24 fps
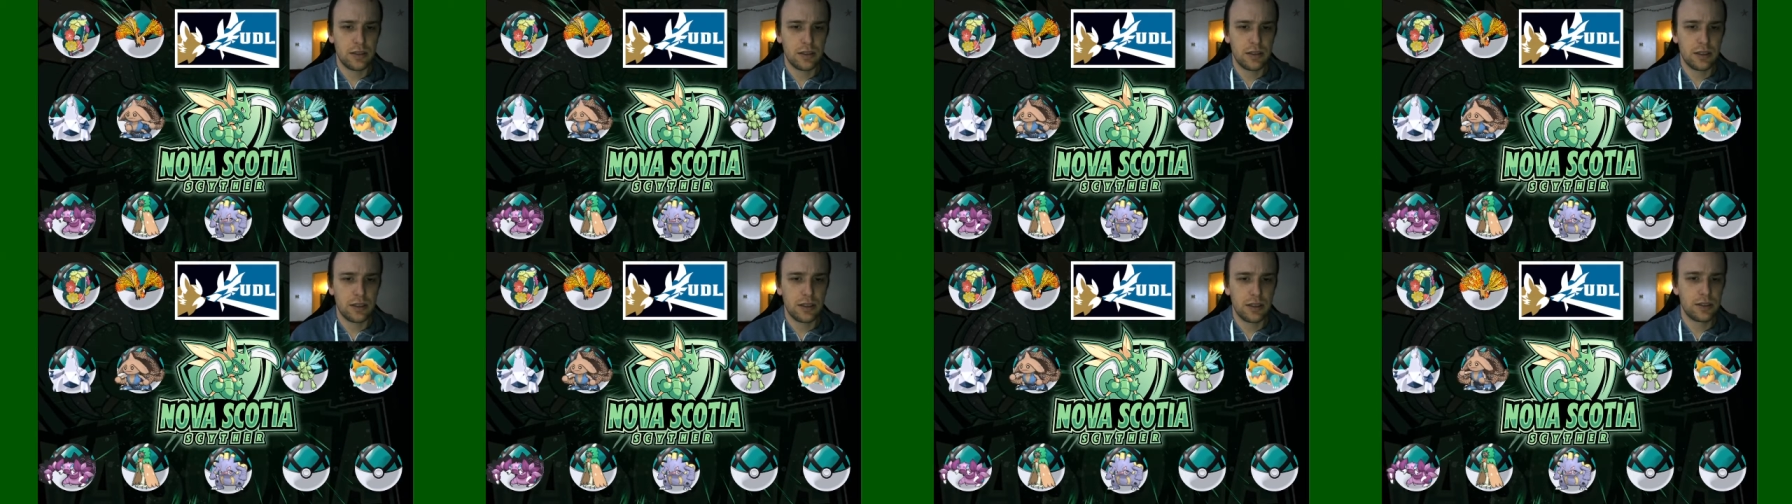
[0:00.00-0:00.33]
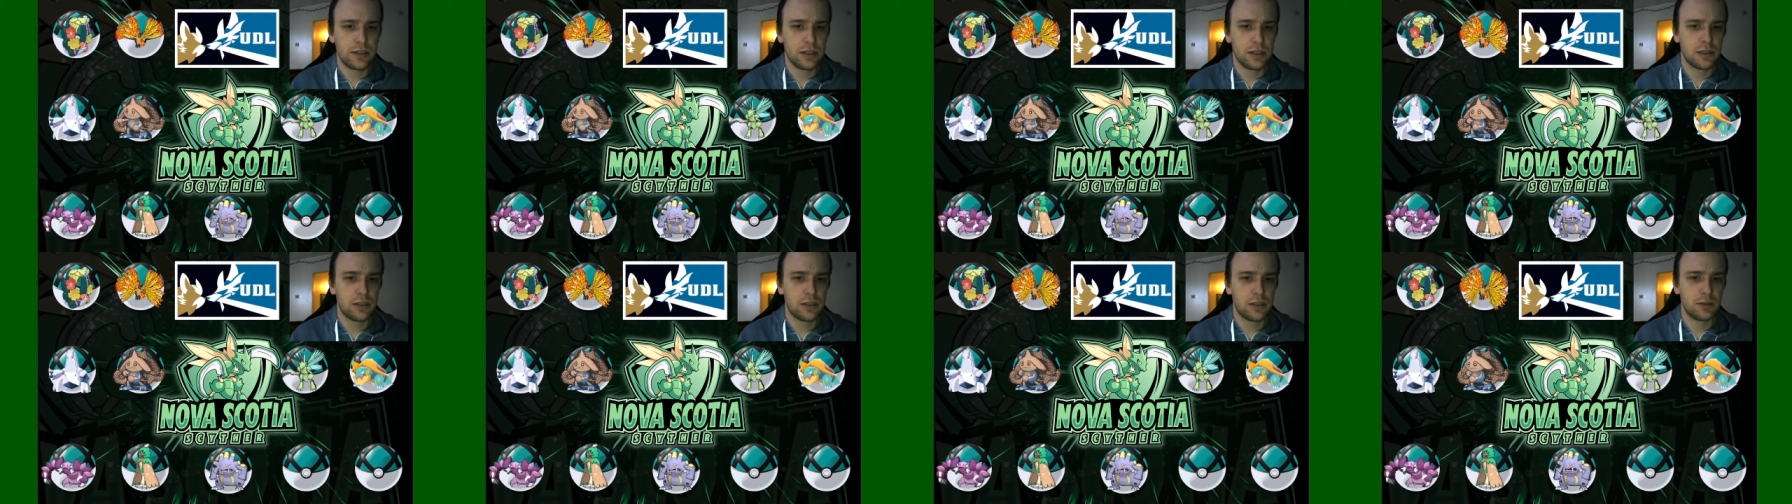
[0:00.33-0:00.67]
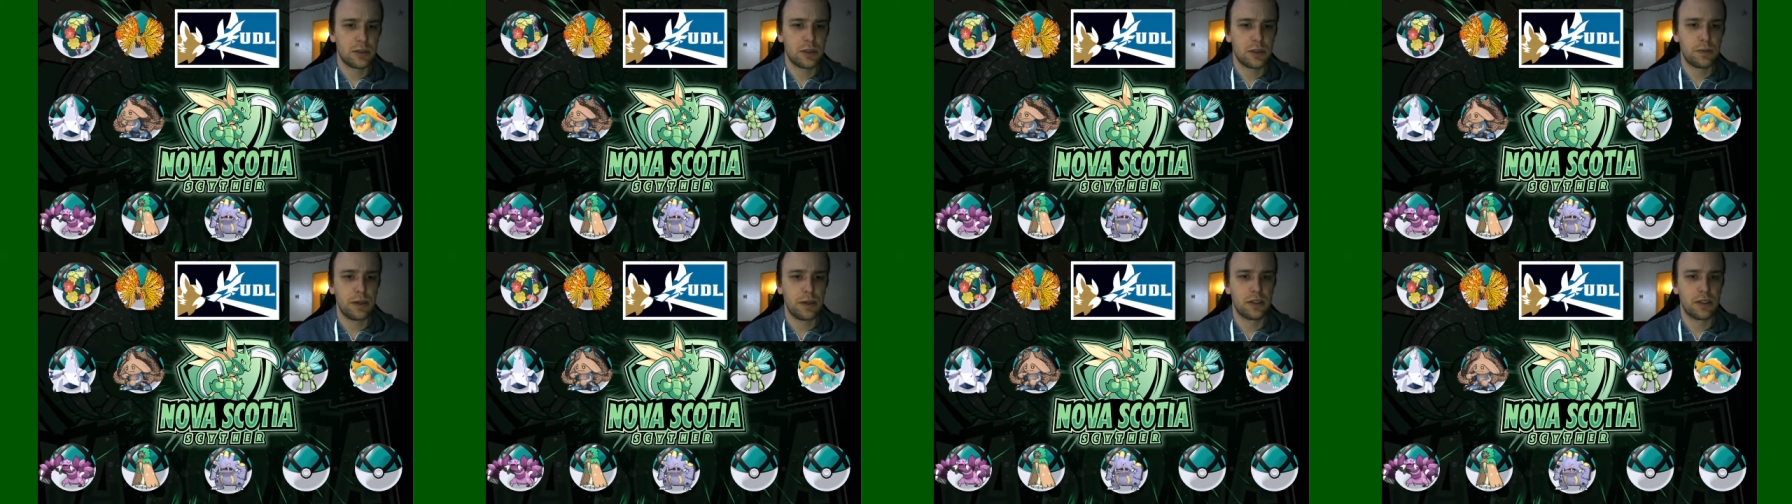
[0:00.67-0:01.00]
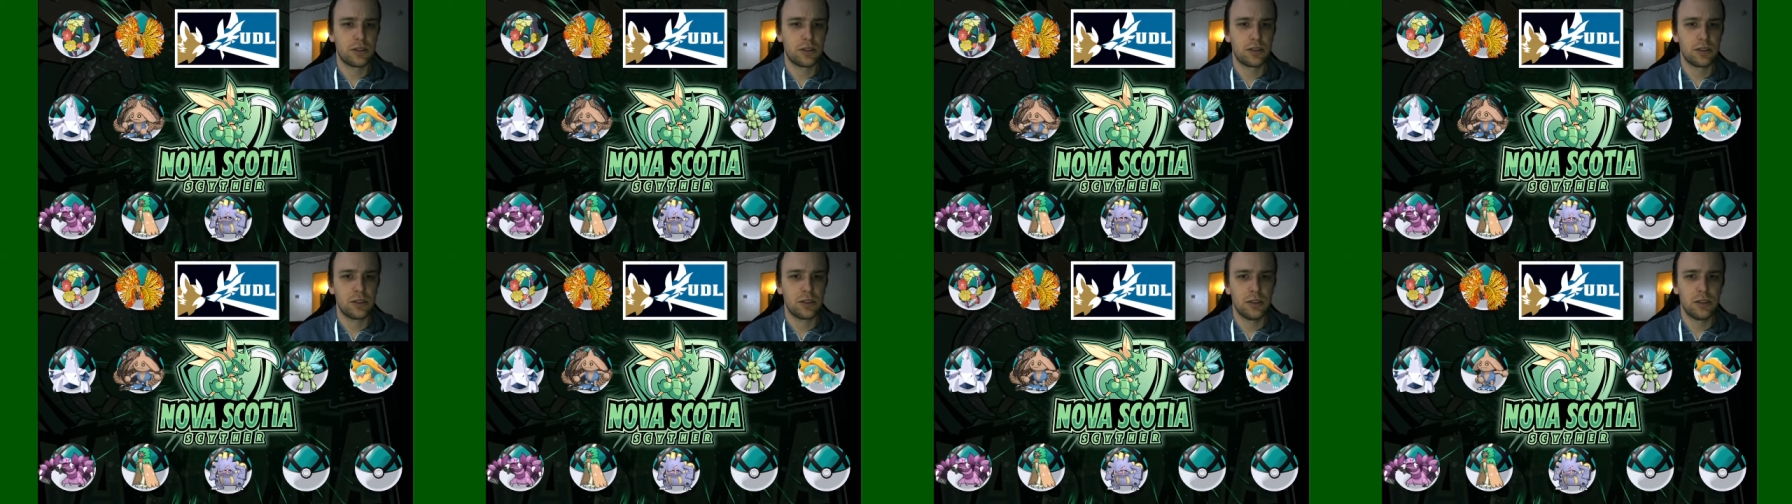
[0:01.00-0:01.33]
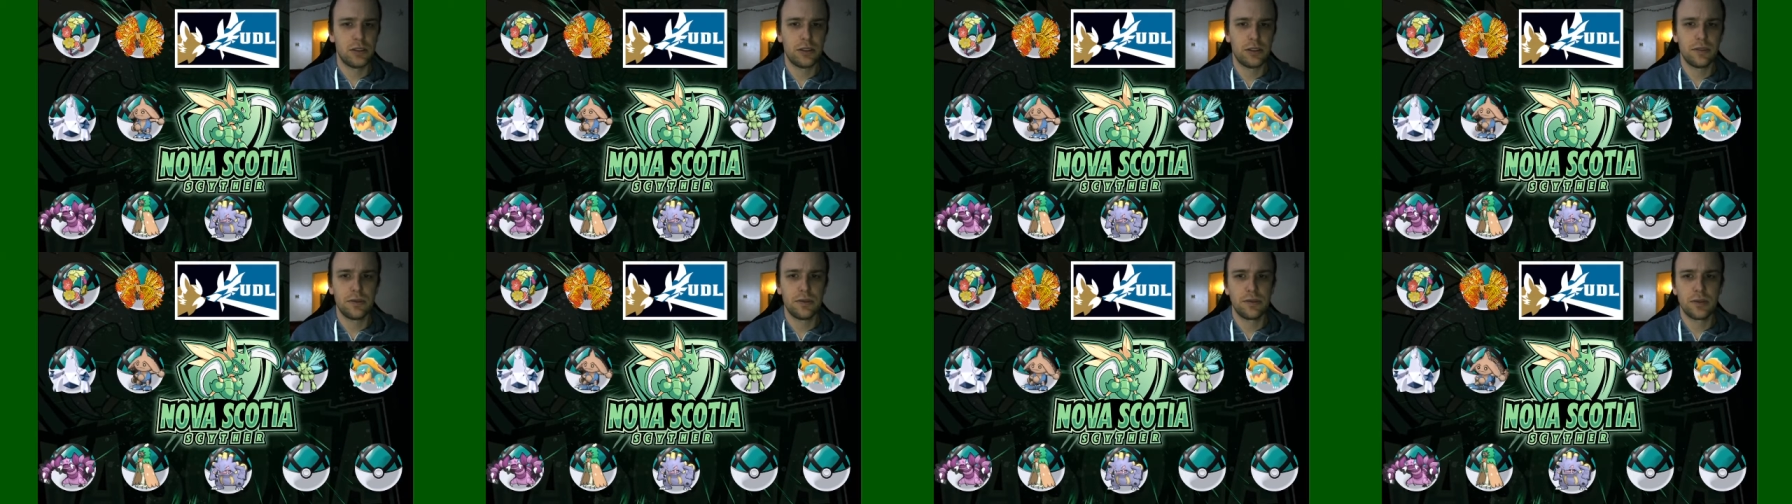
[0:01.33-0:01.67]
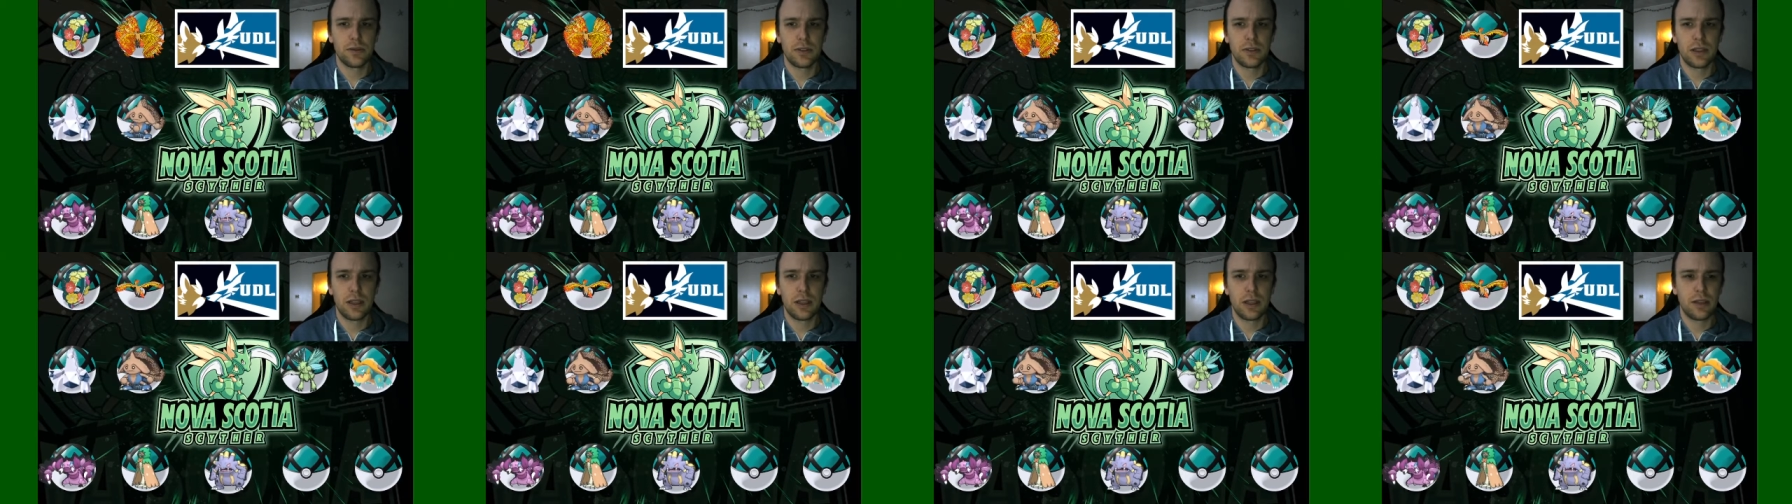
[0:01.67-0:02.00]
gives us some special
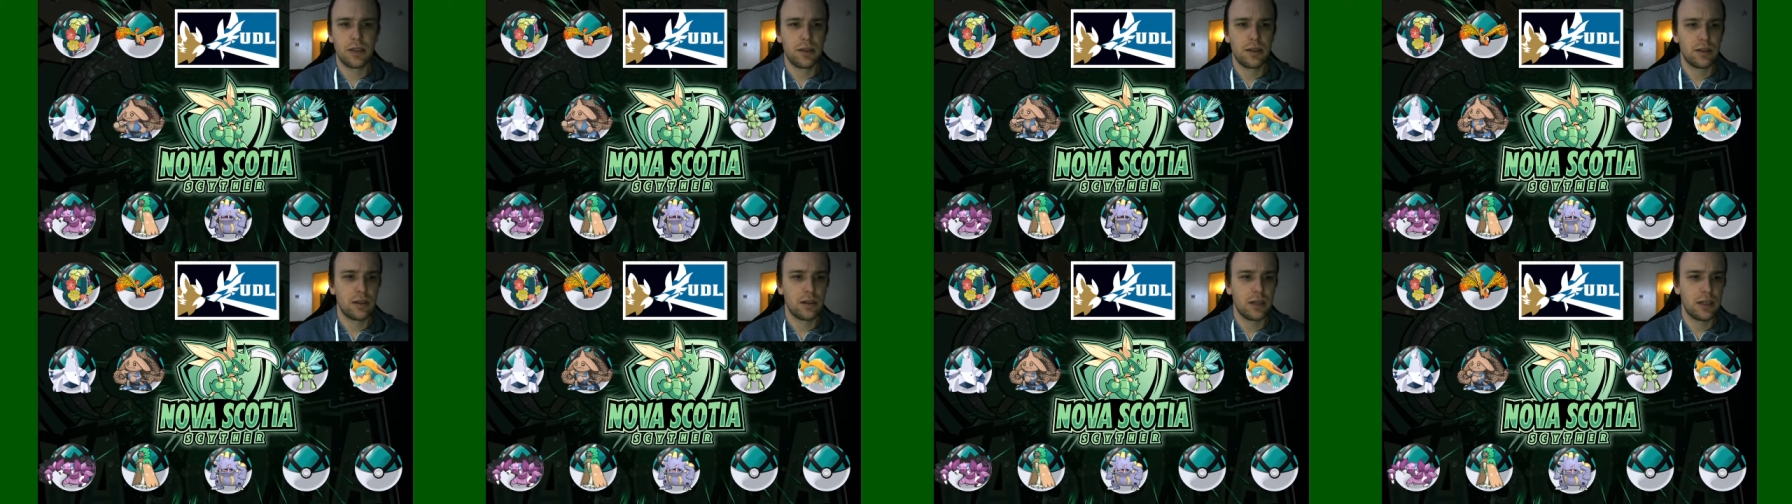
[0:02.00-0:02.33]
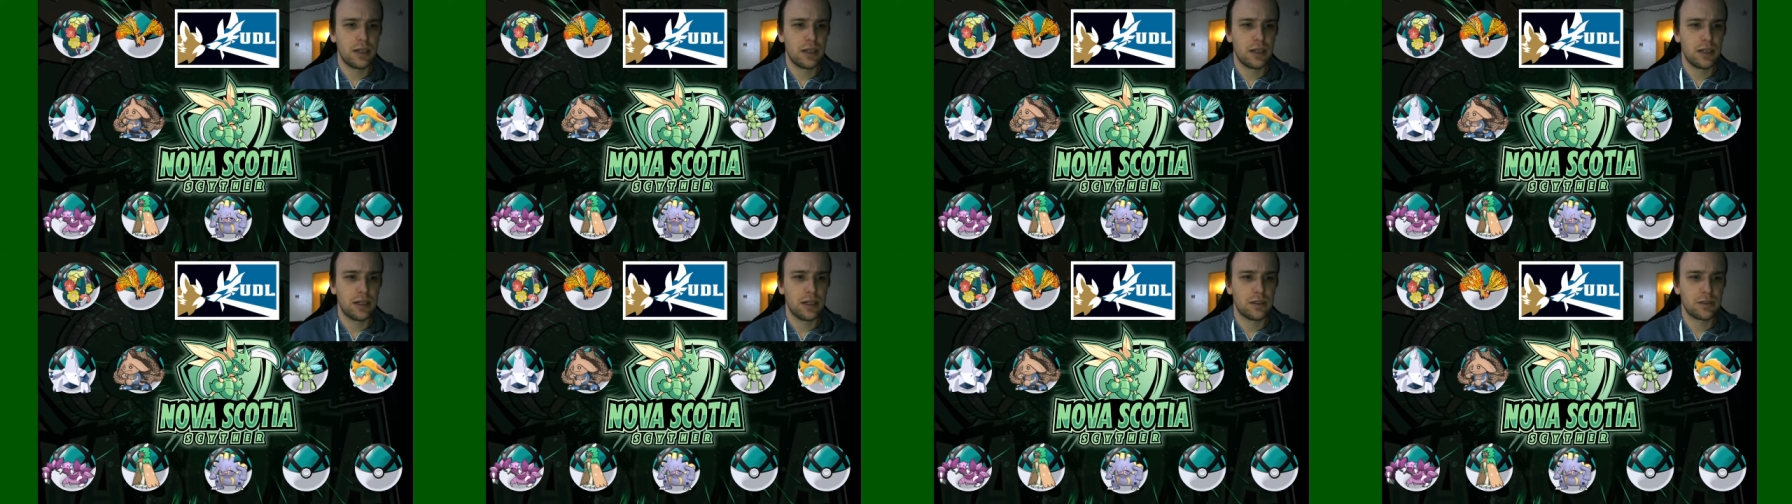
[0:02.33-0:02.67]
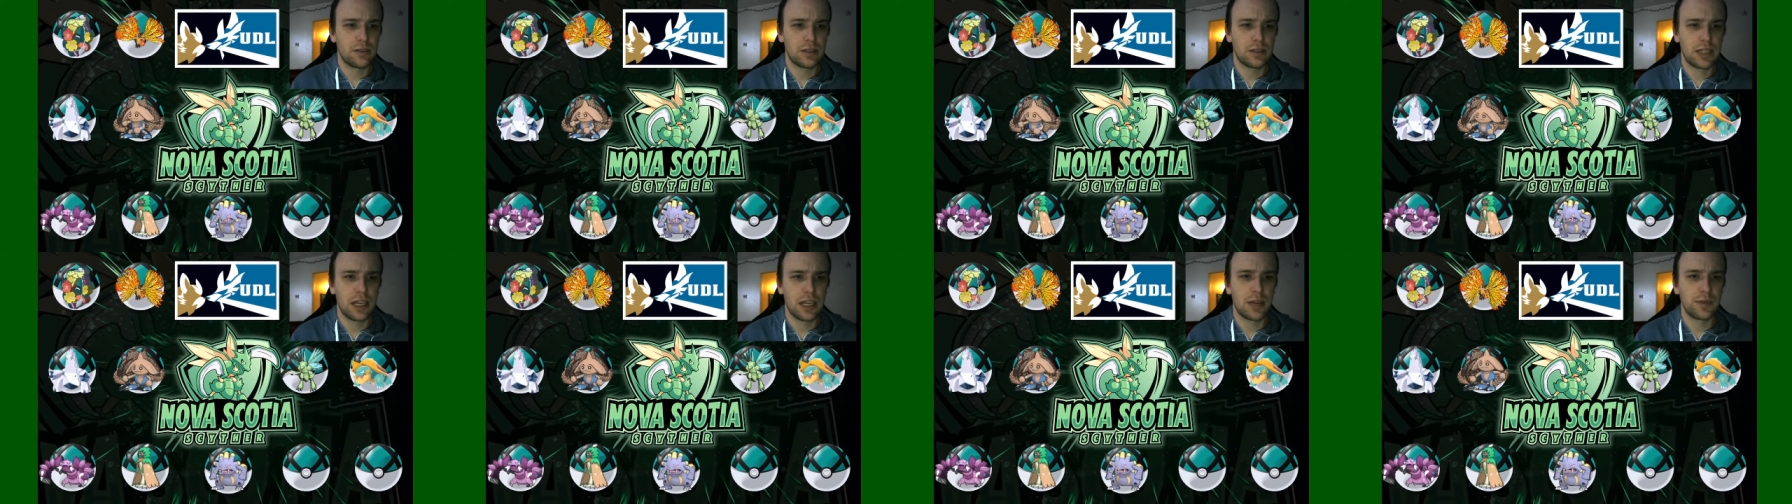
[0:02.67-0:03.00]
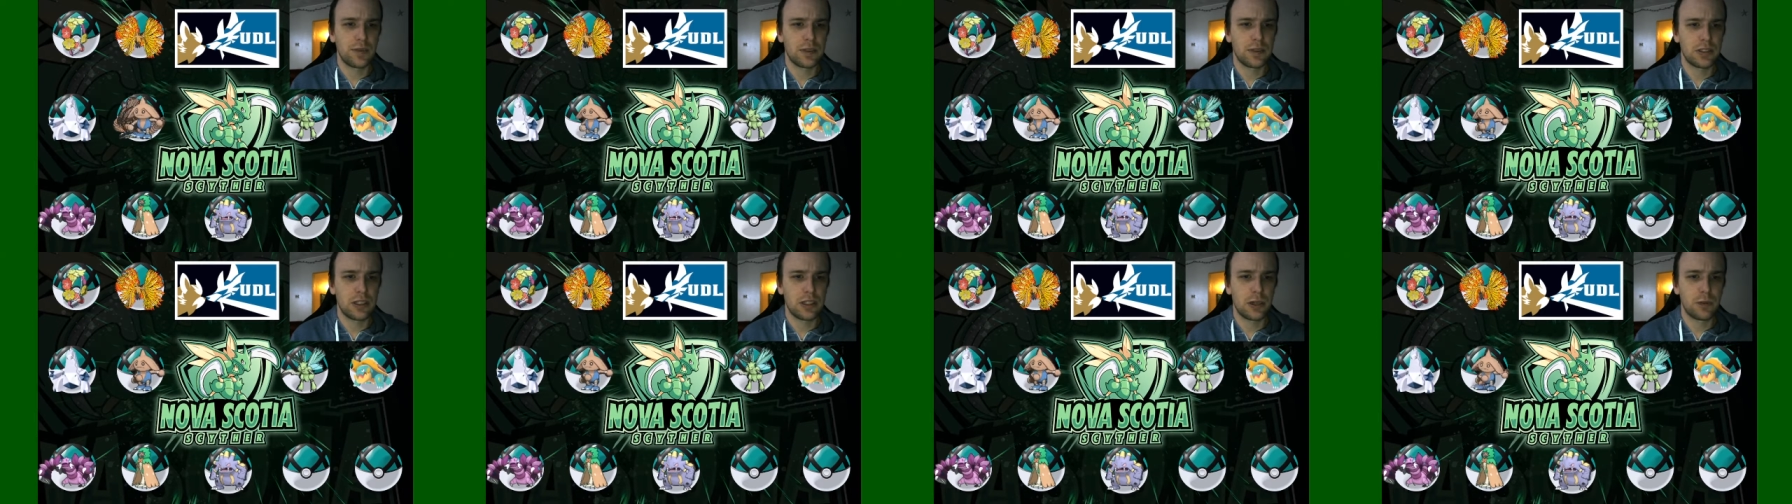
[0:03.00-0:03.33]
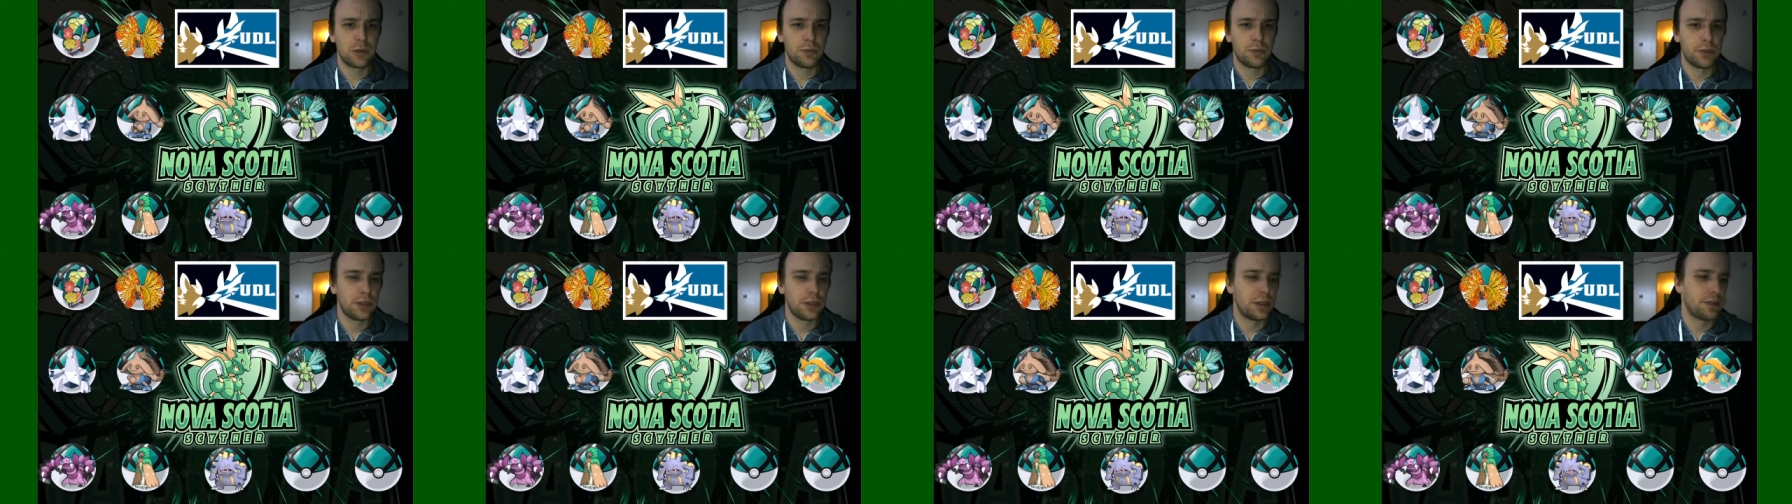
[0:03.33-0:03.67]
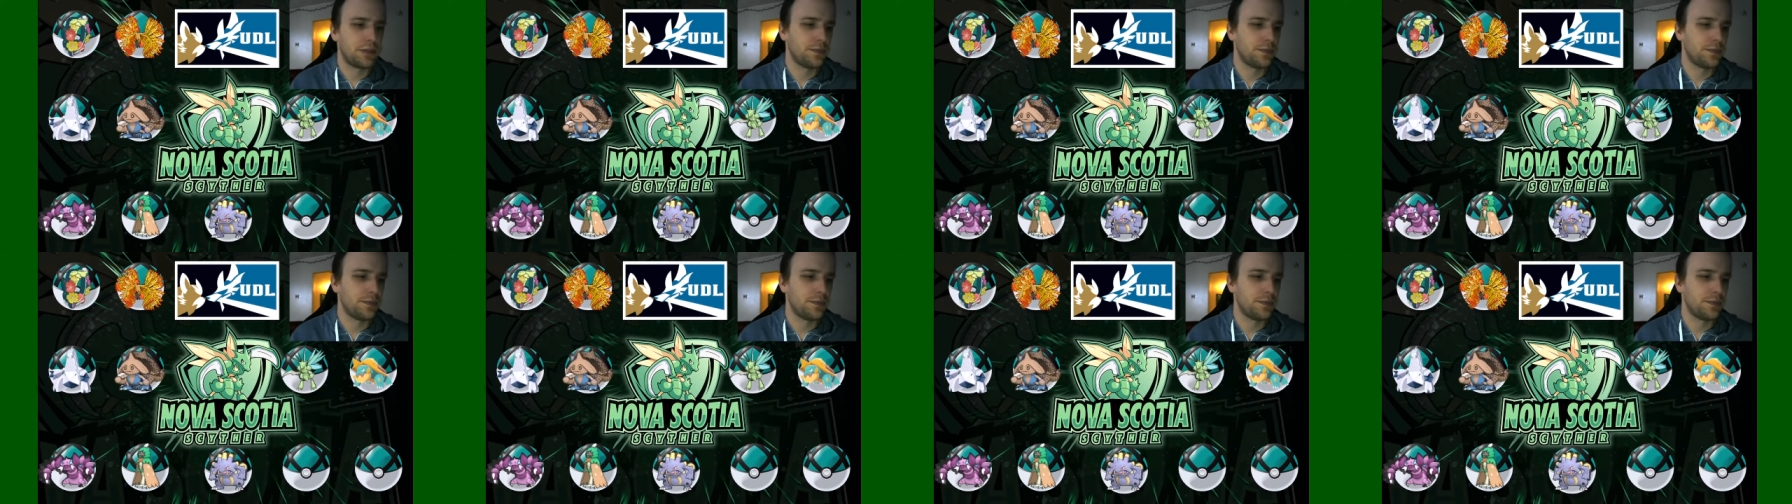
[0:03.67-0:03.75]
damage output.